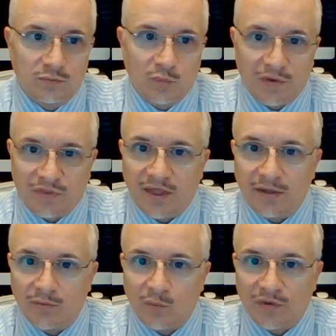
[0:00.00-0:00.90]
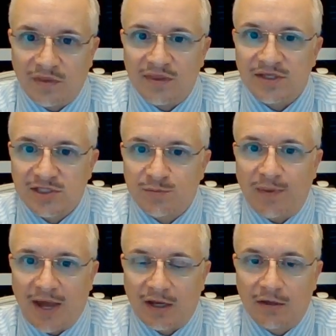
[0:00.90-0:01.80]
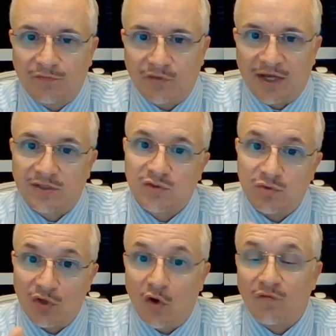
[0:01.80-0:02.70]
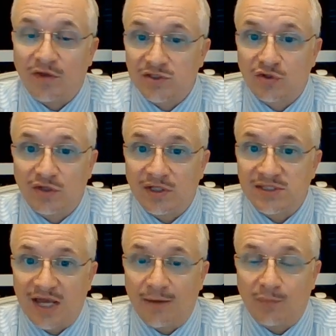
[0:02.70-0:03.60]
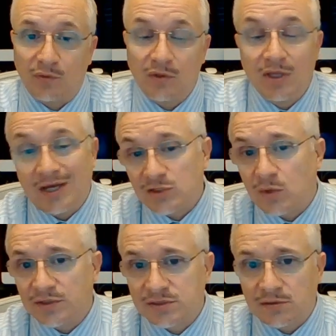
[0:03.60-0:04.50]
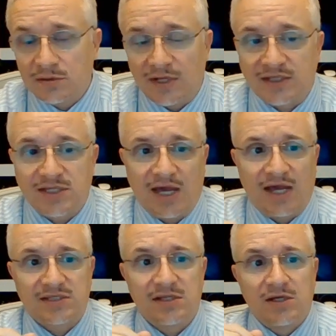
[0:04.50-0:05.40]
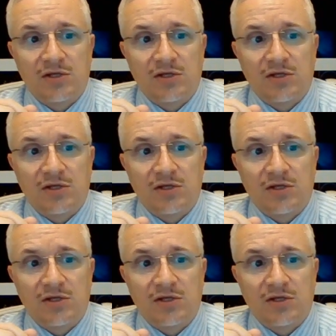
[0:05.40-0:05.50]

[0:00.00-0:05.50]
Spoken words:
within the spec for that. So Novi is a good example, as well as NextCast.